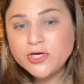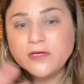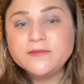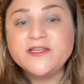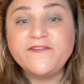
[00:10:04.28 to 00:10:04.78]

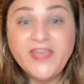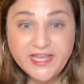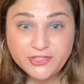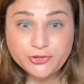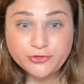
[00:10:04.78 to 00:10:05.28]
terms of
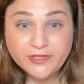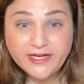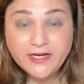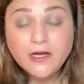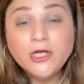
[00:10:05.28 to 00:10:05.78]

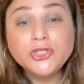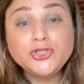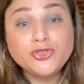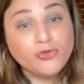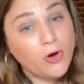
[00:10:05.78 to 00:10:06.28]
history,
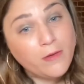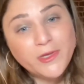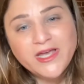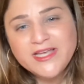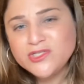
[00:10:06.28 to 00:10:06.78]

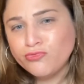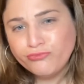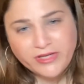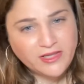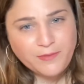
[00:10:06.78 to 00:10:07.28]
trauma is a
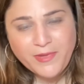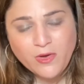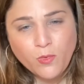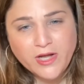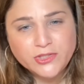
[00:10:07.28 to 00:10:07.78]
really
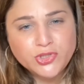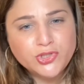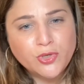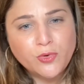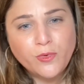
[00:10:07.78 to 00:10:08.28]
big one.
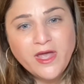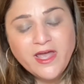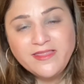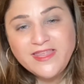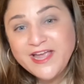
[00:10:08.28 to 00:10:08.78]
So
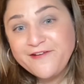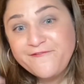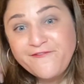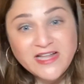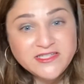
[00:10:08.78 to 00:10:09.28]
the
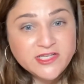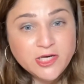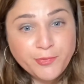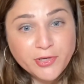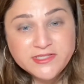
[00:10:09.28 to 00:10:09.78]
events in
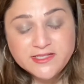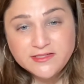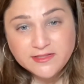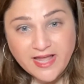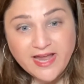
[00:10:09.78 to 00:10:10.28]
a
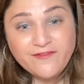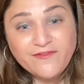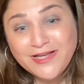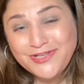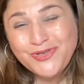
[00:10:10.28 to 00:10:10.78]
person's
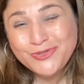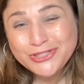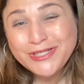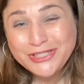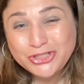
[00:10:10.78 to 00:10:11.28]
life,
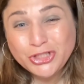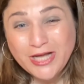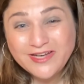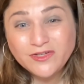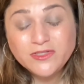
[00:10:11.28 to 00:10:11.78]
usually a
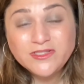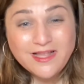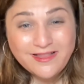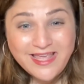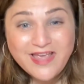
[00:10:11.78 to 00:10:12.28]
child's,
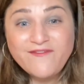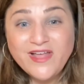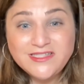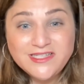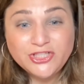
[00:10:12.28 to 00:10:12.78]
the
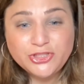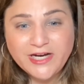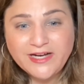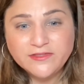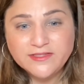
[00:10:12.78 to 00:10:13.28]
events in a
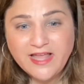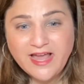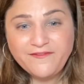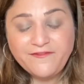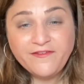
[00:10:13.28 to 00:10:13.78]
child's
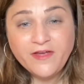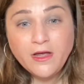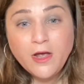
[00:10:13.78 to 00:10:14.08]
life